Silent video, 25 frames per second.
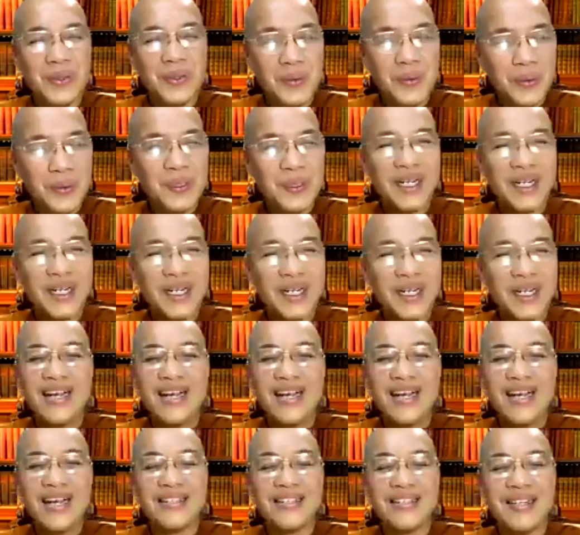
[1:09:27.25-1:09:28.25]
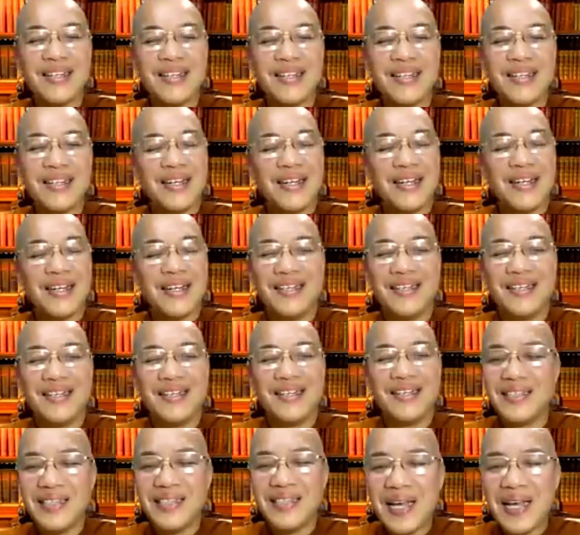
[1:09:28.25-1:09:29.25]
sutras and the
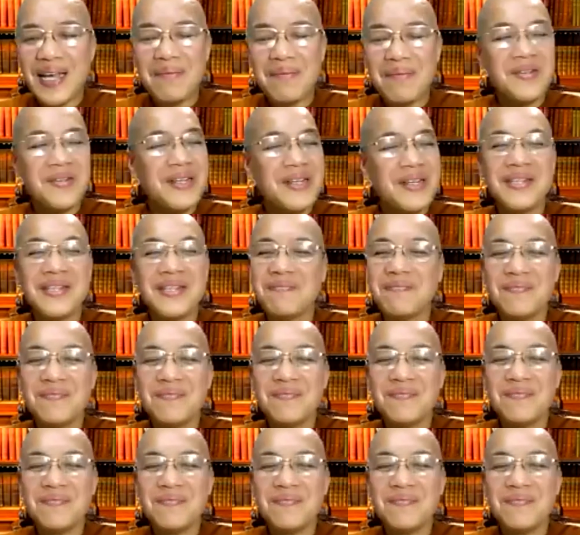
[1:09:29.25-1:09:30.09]
same rhythm.